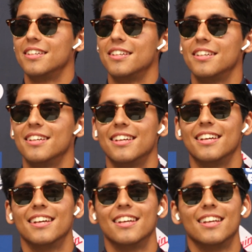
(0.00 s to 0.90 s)
that really get
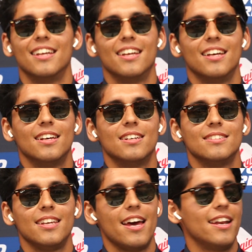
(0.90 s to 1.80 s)
after him.
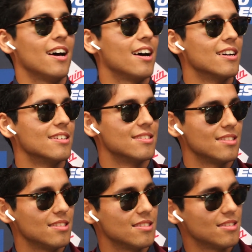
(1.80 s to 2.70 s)
Yeah, nah.
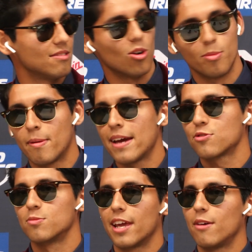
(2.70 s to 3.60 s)
All my mates
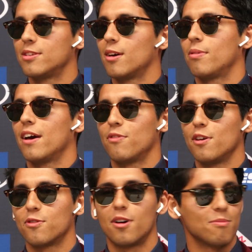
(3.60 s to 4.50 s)
from Campbelltown play
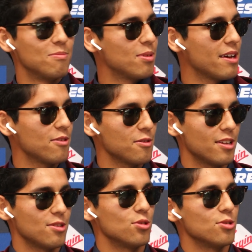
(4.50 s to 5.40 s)
FIFA. I'm playing FIFA
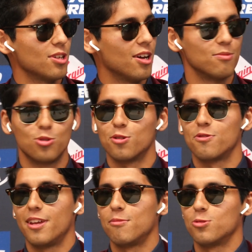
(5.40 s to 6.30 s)
there too, so I'm doing it
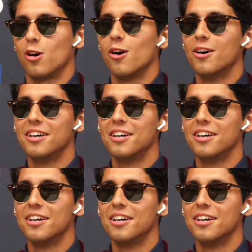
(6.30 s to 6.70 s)
for them as well.